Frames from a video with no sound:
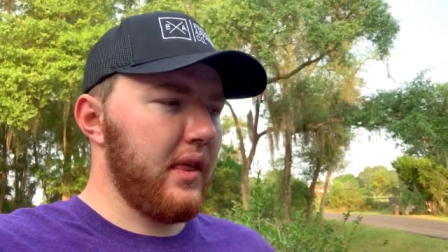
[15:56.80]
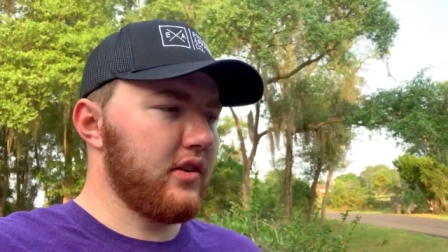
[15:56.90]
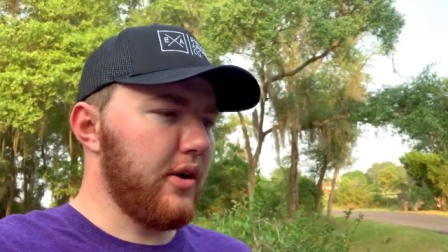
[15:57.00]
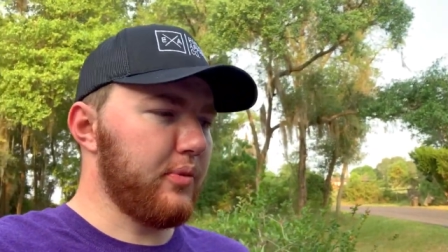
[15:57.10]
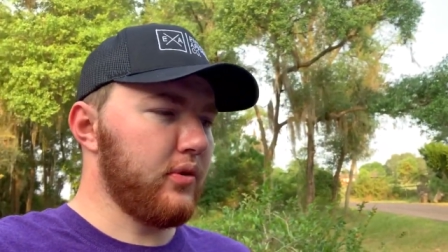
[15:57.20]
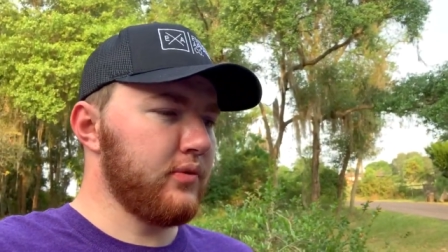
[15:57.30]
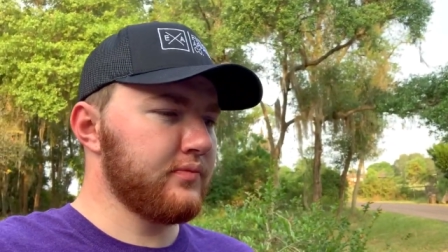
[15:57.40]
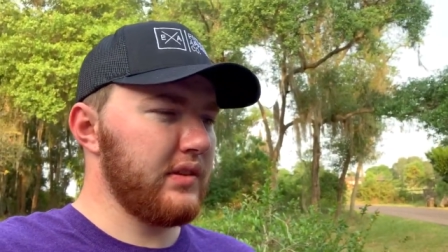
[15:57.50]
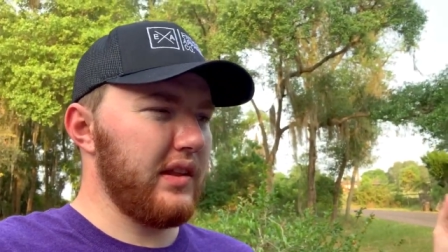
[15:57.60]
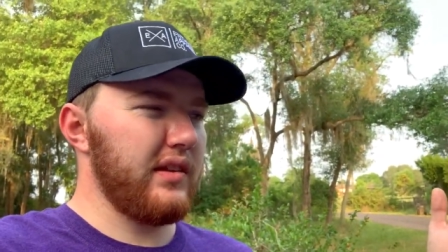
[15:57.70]
a couple,
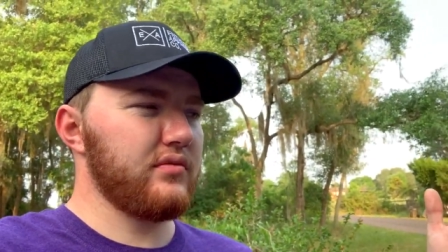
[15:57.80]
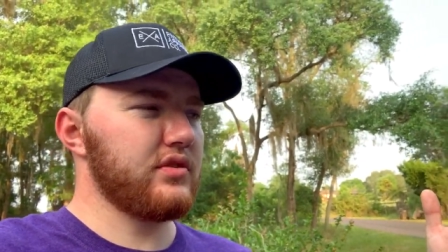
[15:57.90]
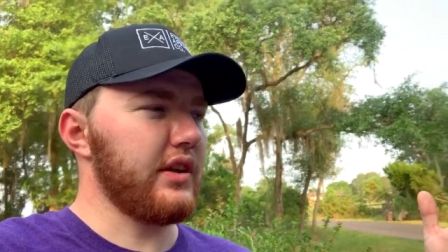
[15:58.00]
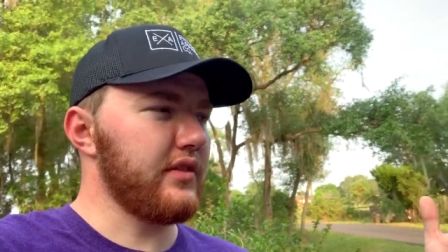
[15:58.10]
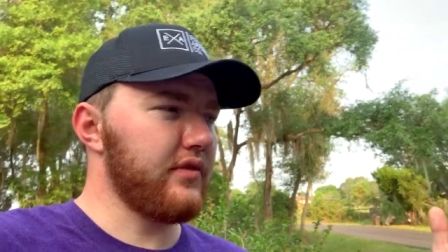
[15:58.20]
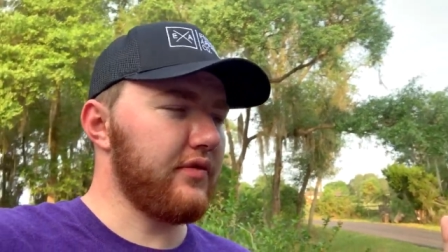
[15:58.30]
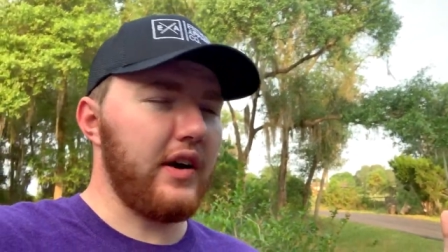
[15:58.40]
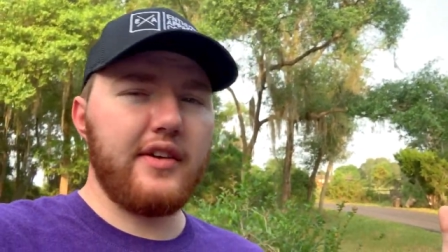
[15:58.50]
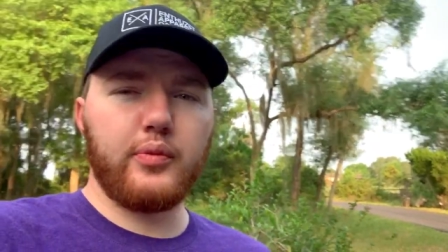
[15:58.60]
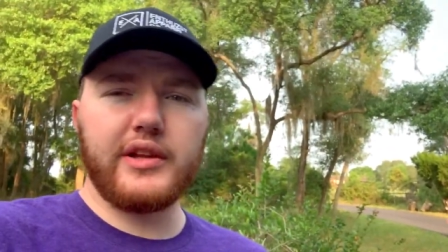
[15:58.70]
I think it was like
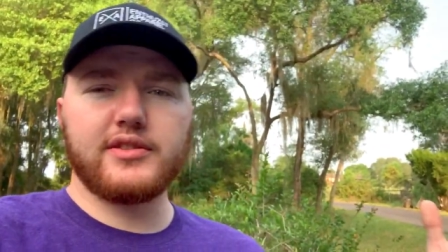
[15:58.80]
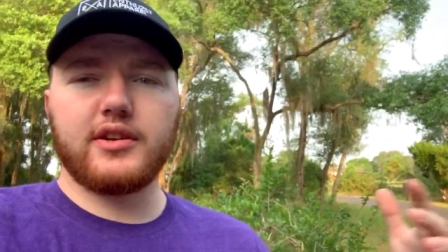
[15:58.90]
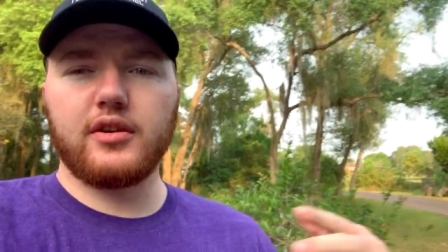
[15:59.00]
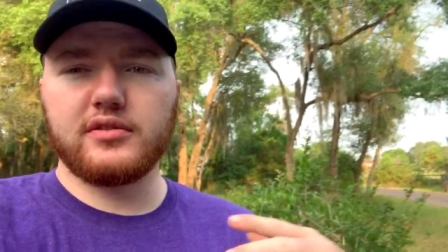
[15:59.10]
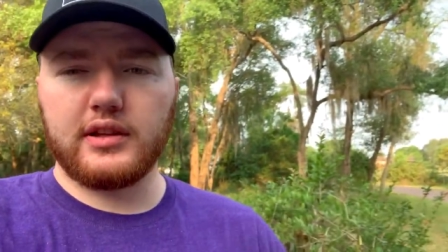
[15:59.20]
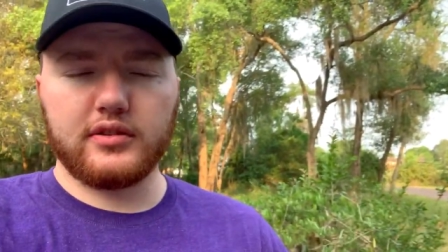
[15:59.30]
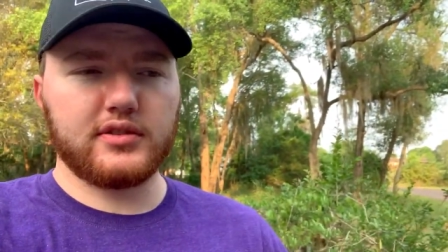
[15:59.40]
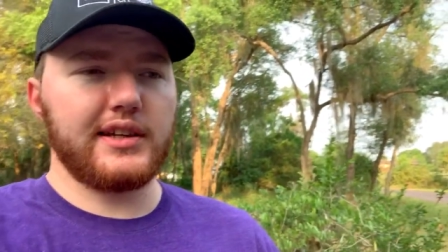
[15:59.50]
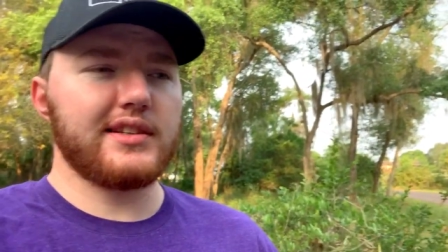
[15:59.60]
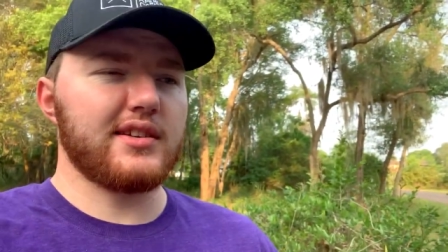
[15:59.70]
five weeks ago, because I looked
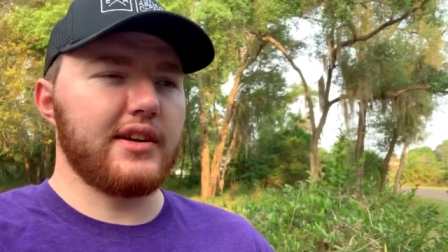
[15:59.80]
last